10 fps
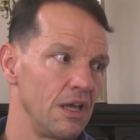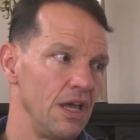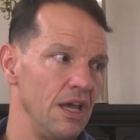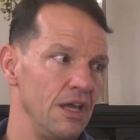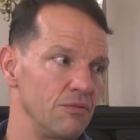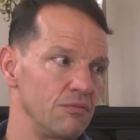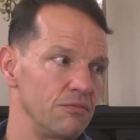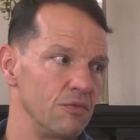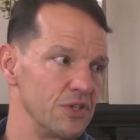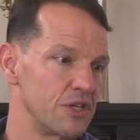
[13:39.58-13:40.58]
And
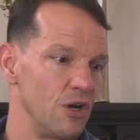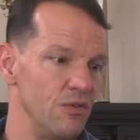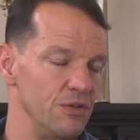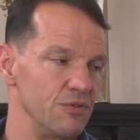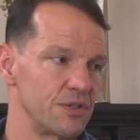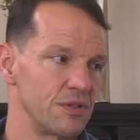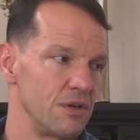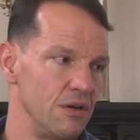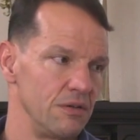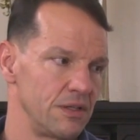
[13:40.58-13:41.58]
once COVID was
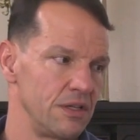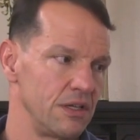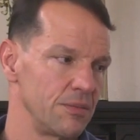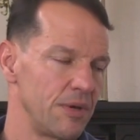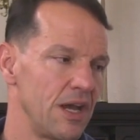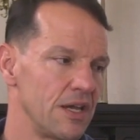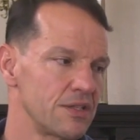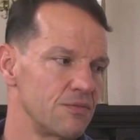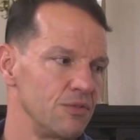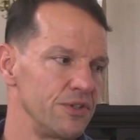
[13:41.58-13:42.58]
a thing of the
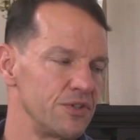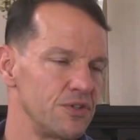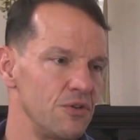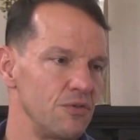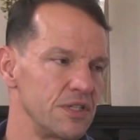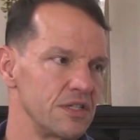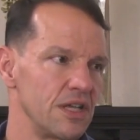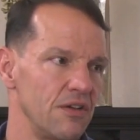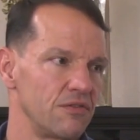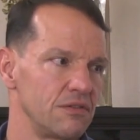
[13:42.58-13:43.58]
past, well, there's no reason to
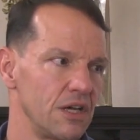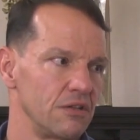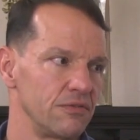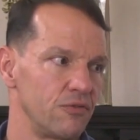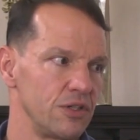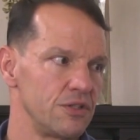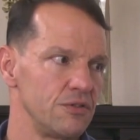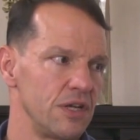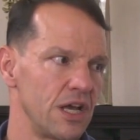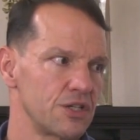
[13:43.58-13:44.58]
have Title
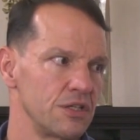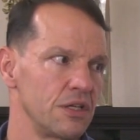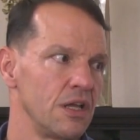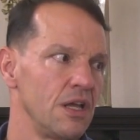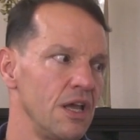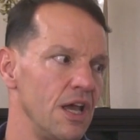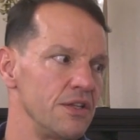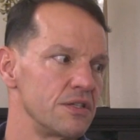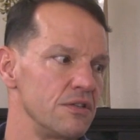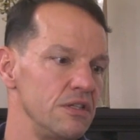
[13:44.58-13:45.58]
42 in action.
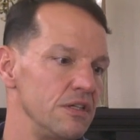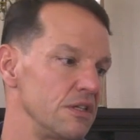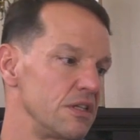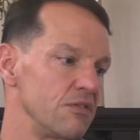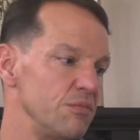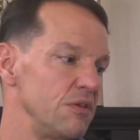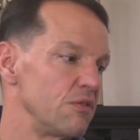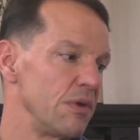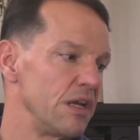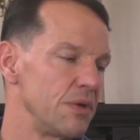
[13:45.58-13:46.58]
And so then the other thing would be
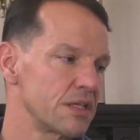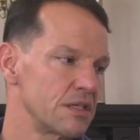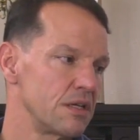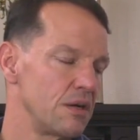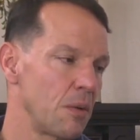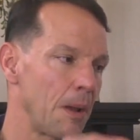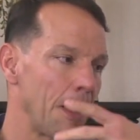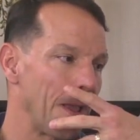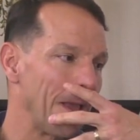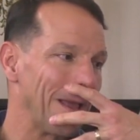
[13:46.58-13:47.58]
remain in Mexico.
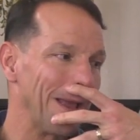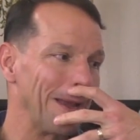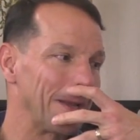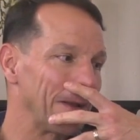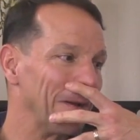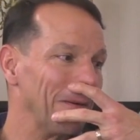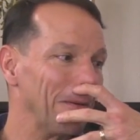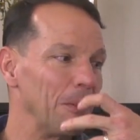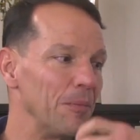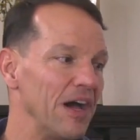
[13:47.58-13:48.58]
And
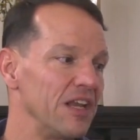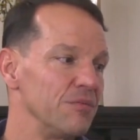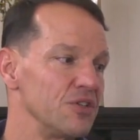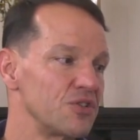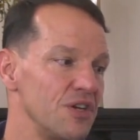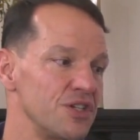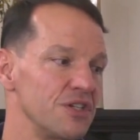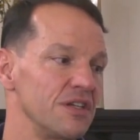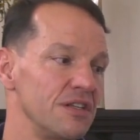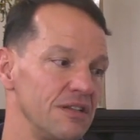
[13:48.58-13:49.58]
so the Biden
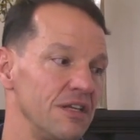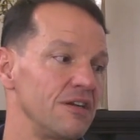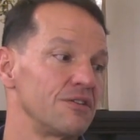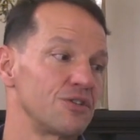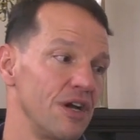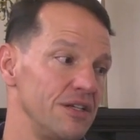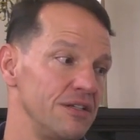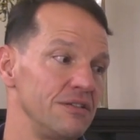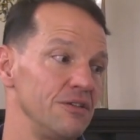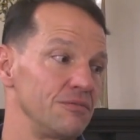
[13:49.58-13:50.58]
administration there tried to,